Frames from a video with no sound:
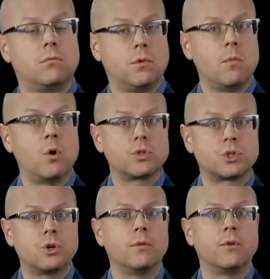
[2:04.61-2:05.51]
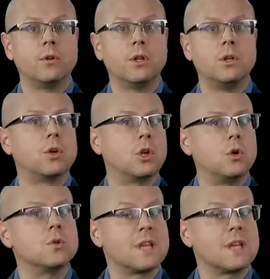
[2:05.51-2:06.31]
remote server that you can use